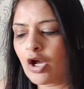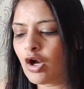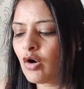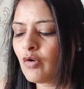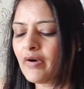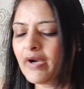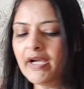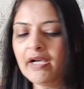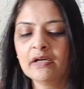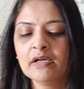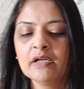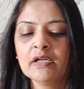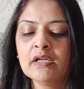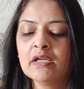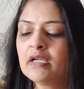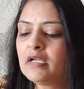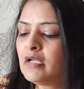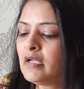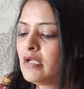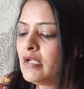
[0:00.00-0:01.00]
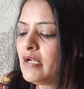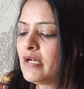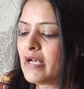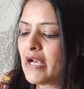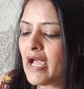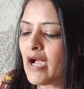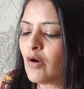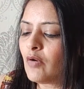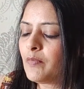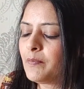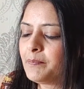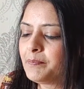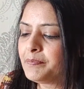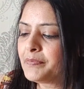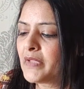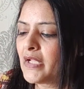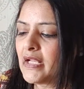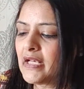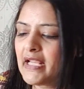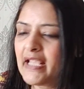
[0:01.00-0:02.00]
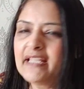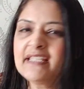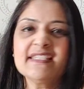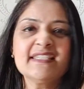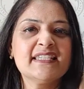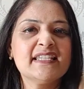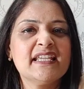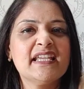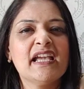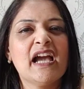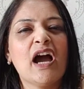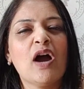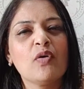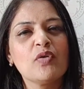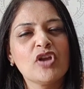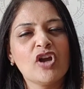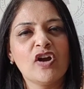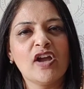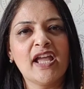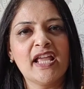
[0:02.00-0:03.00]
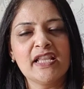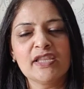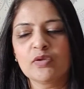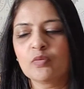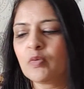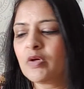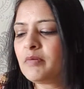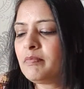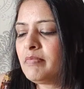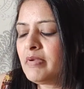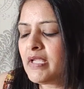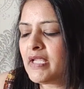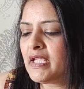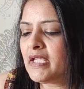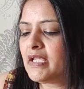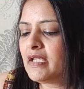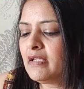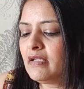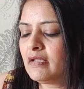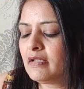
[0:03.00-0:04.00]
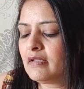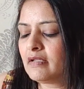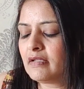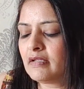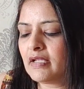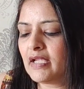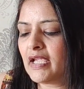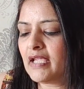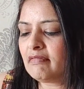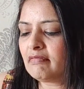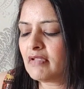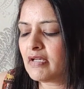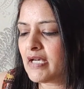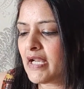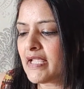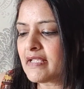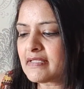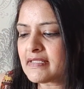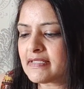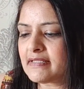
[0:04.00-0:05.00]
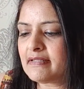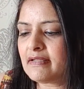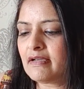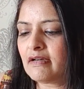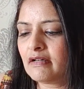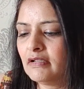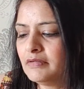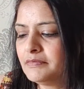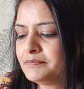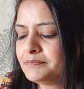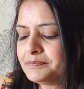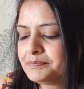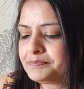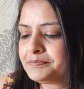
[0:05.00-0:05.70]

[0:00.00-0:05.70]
All right. Now, let's see how your health would be in the next year